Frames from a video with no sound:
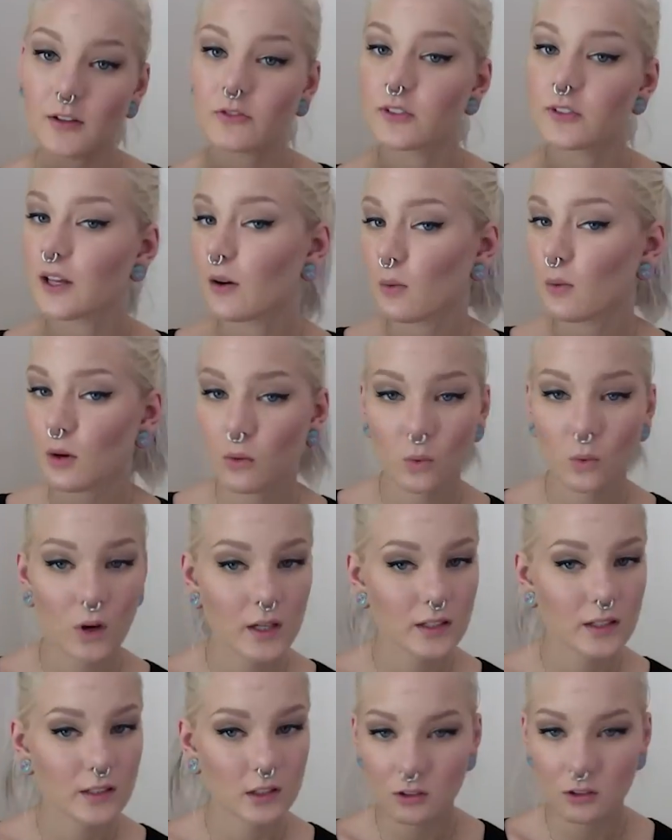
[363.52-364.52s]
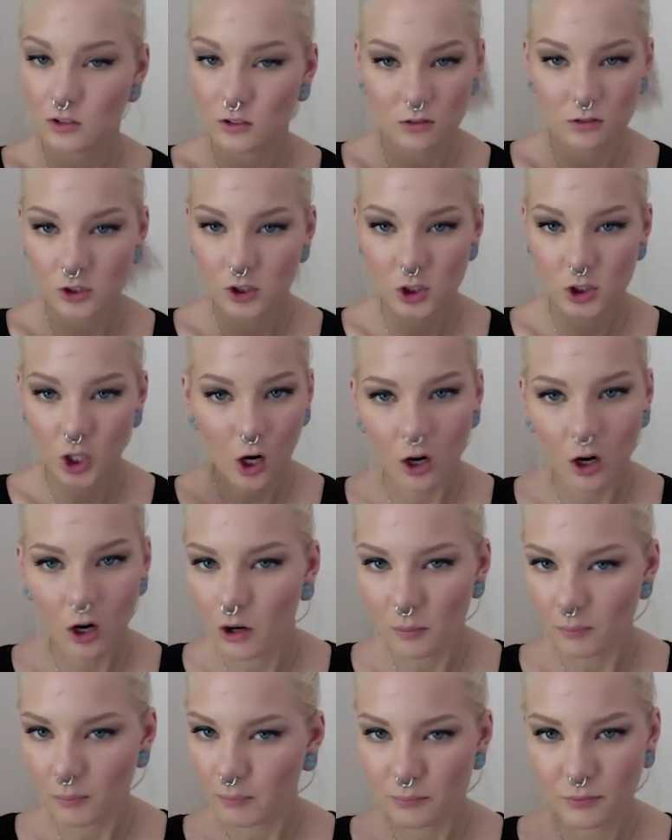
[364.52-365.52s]
someone wants
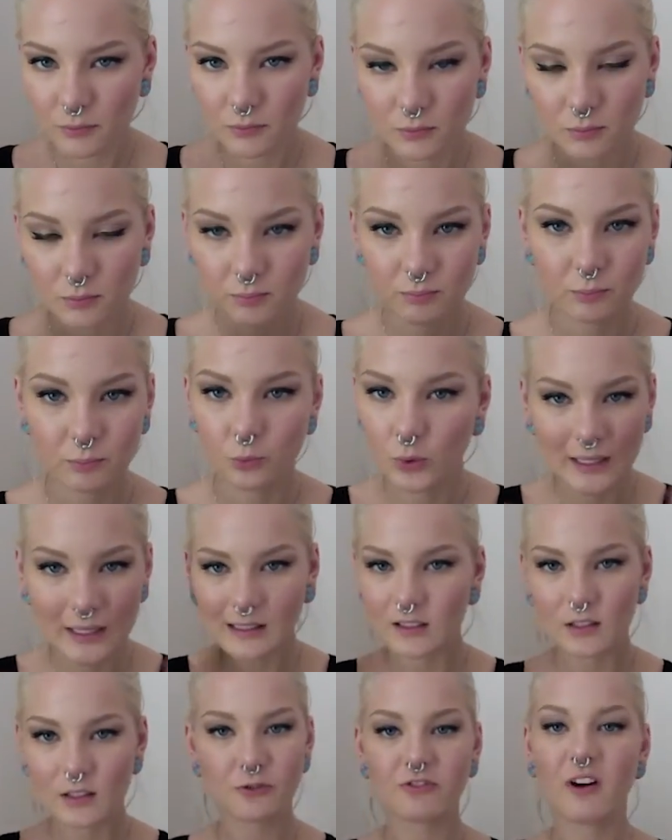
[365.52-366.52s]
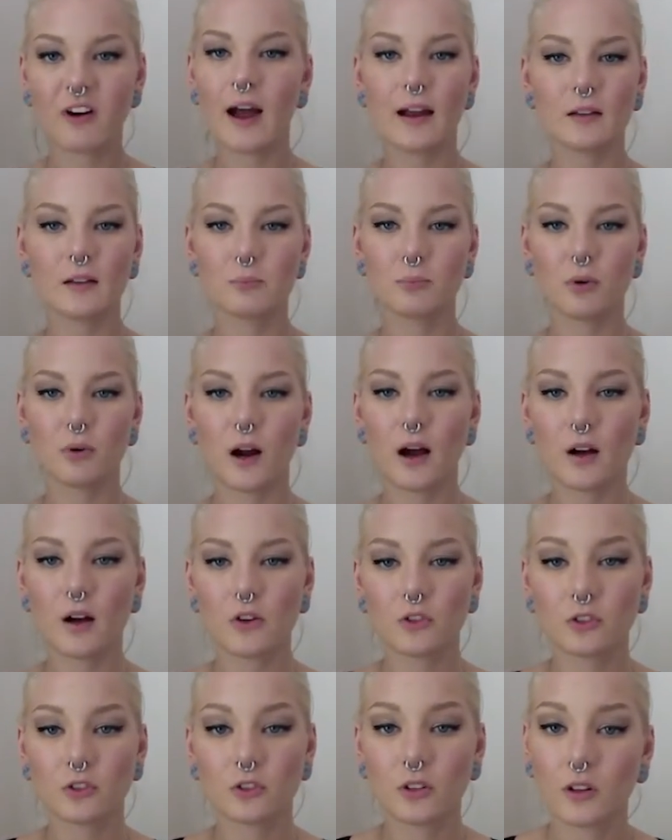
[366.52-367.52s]
sharp, really defined
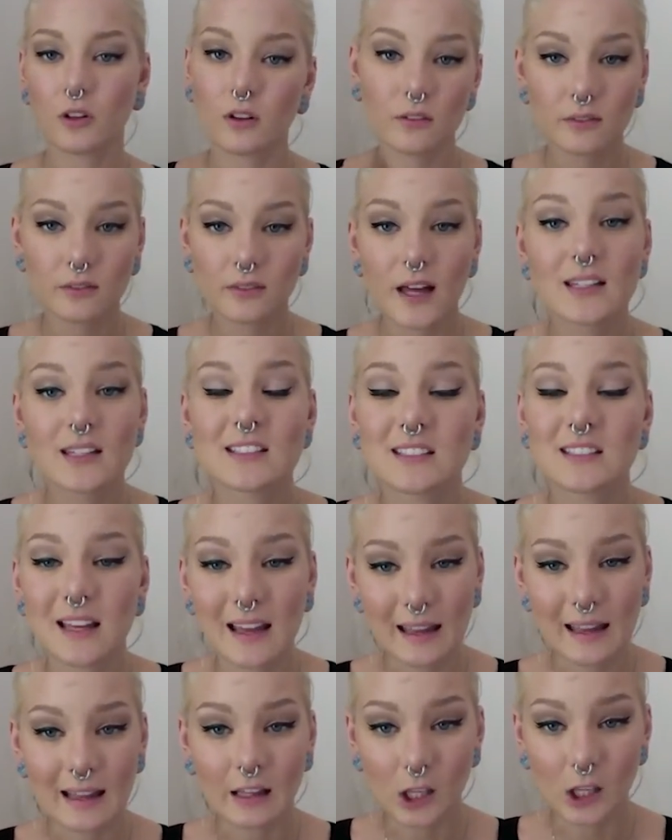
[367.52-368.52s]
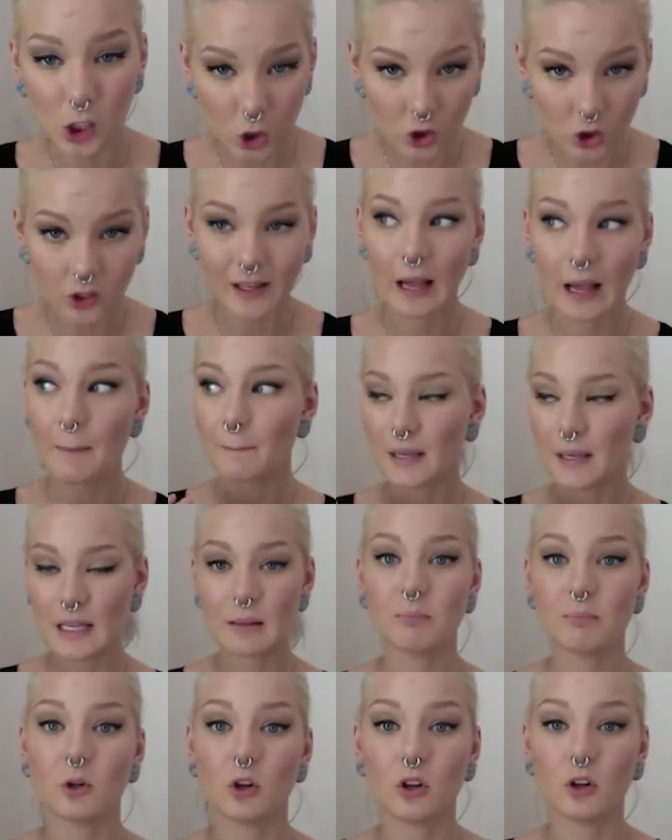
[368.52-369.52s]
brows, that's a look, and
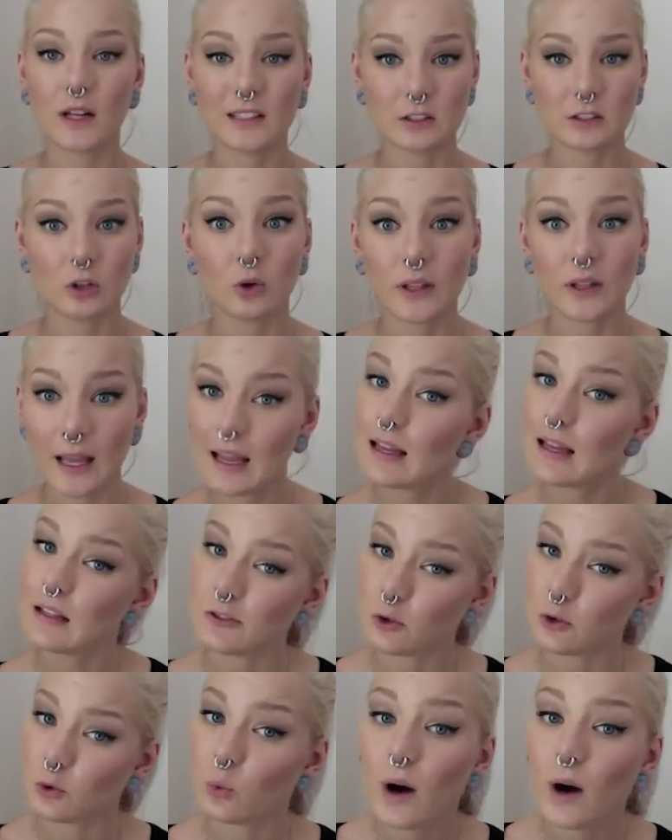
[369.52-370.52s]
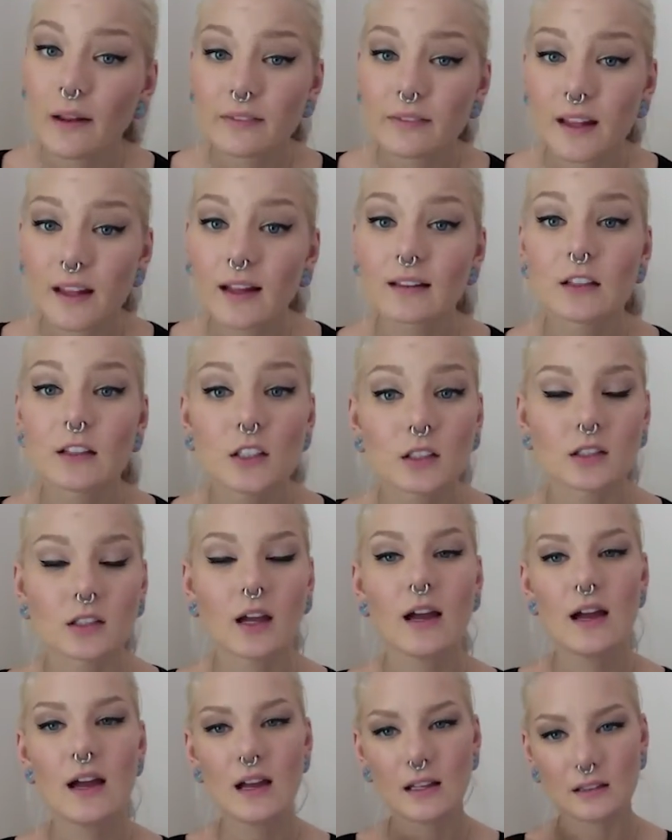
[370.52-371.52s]
people, it's okay to want that look.
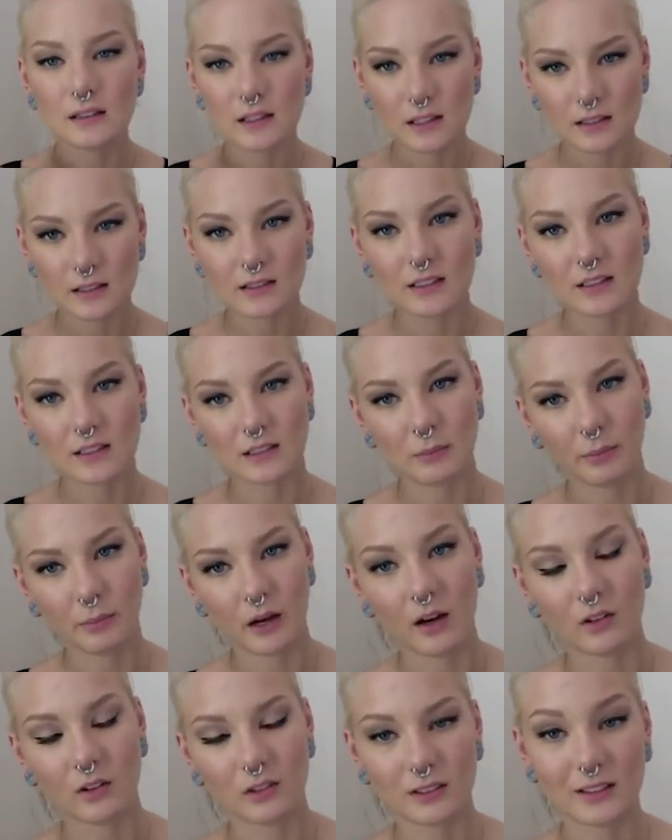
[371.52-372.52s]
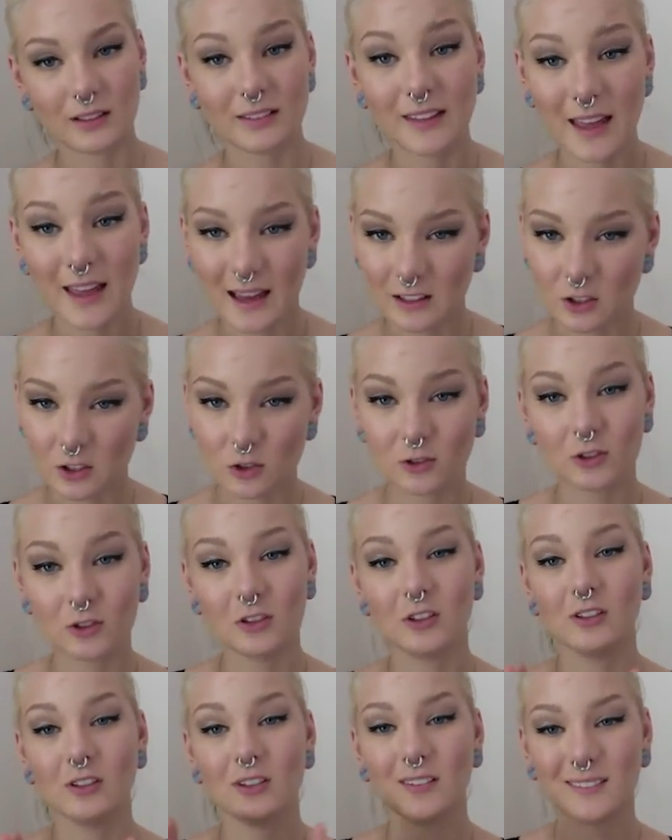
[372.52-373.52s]
This is about
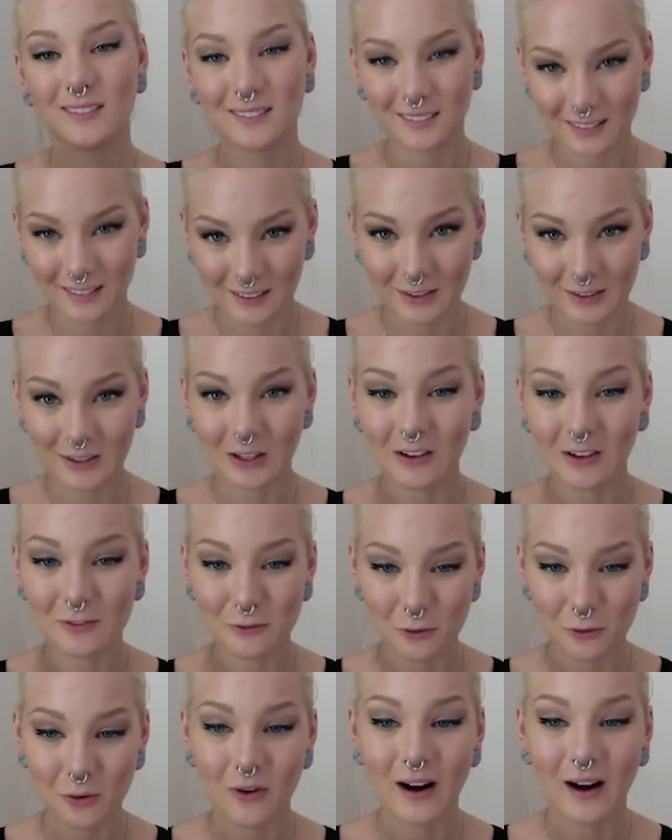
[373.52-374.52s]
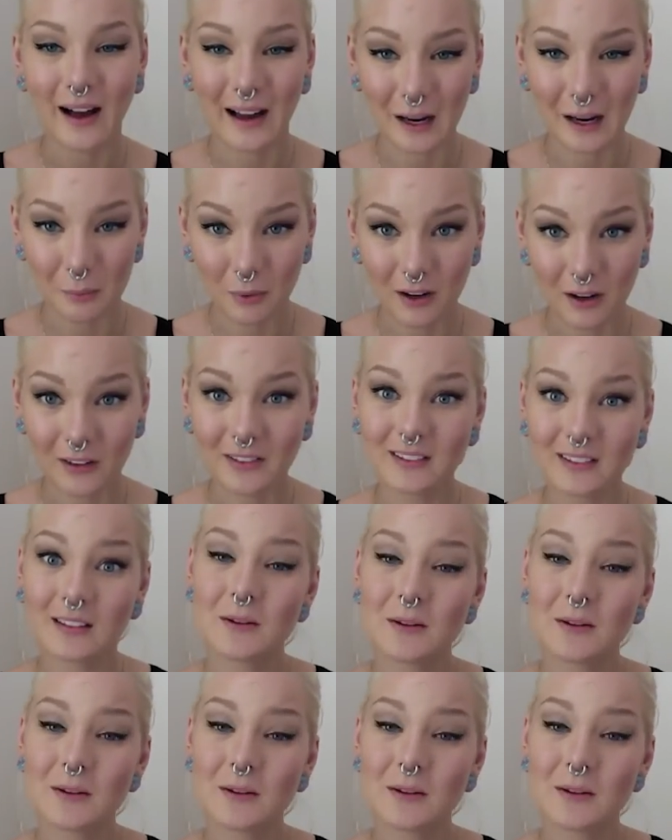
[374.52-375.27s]
natural look for eyebrows.